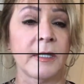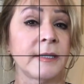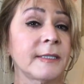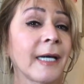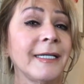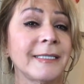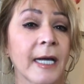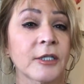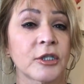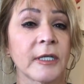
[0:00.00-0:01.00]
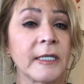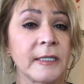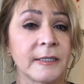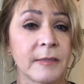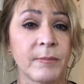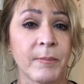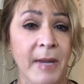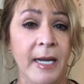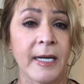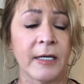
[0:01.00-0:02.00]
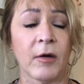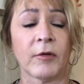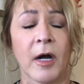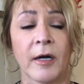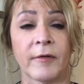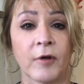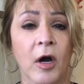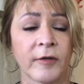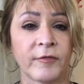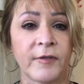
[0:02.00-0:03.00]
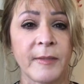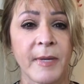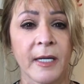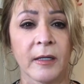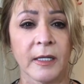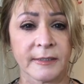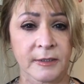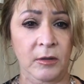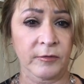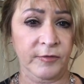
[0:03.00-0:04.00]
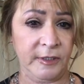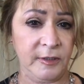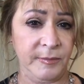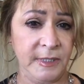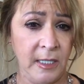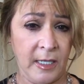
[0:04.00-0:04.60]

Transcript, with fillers: Studies actually made of, on female assault victims